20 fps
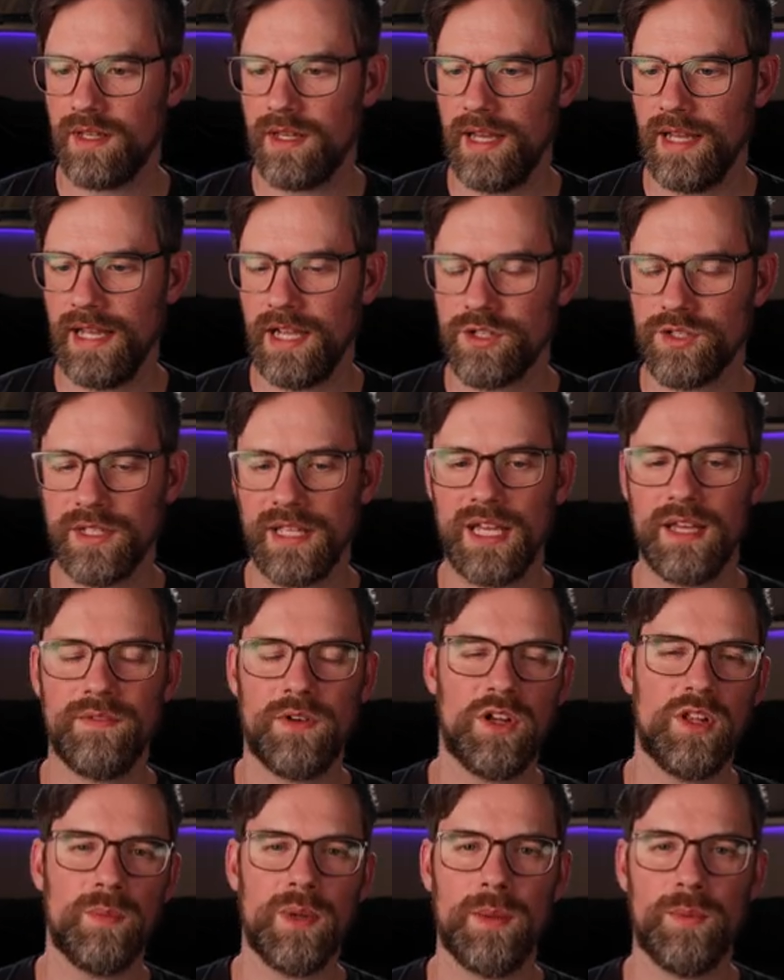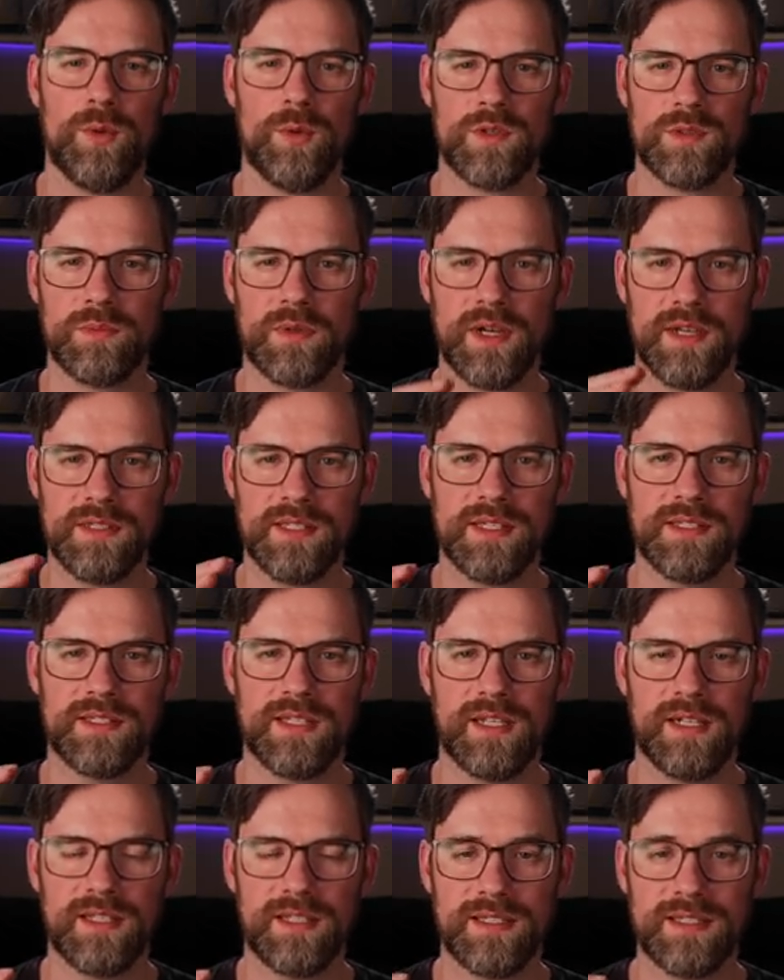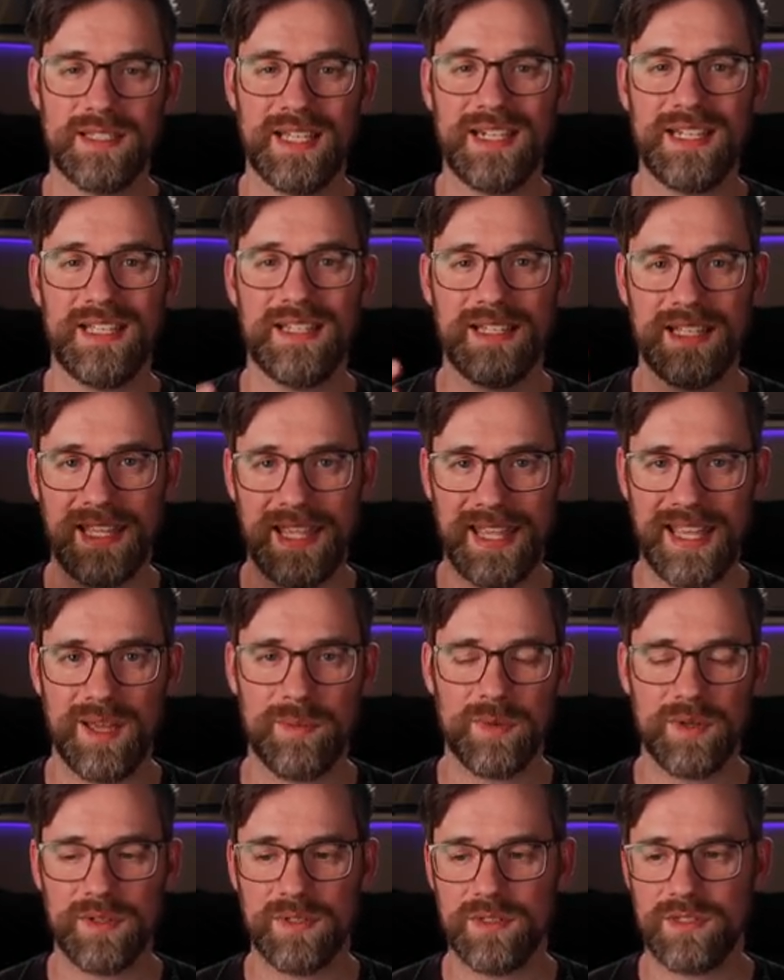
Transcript: I actually have all my post-process settings set in the camera.